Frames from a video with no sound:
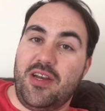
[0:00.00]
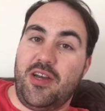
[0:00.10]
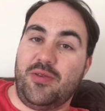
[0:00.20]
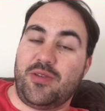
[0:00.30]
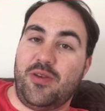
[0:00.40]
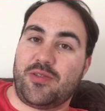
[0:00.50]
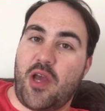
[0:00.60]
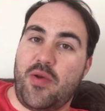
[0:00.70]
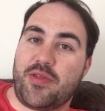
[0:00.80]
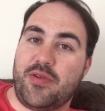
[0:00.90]
who's
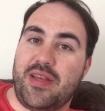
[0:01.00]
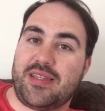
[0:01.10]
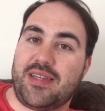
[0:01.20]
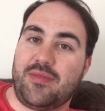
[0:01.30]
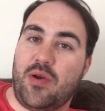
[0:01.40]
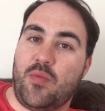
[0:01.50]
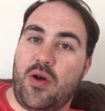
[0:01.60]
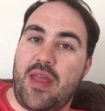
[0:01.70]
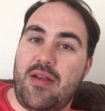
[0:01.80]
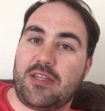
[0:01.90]
going through this and
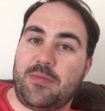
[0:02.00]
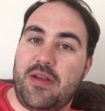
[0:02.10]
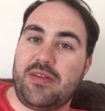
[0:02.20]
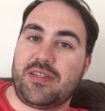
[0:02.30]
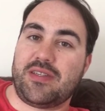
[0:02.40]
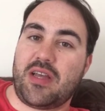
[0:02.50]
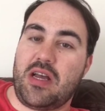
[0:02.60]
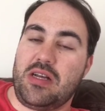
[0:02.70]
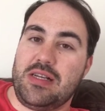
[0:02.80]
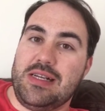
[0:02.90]
what their experiences
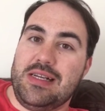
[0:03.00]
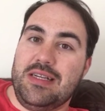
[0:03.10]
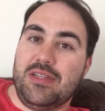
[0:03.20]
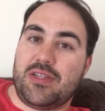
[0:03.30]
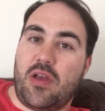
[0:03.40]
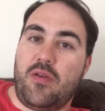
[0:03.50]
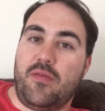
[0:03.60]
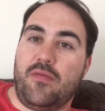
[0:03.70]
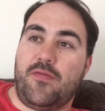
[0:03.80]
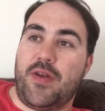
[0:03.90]
are. So
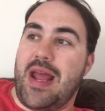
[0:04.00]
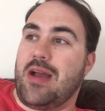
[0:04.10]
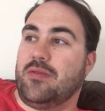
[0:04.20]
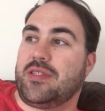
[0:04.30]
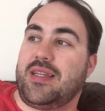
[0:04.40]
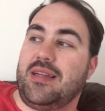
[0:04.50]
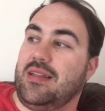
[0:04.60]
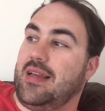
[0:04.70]
for now, still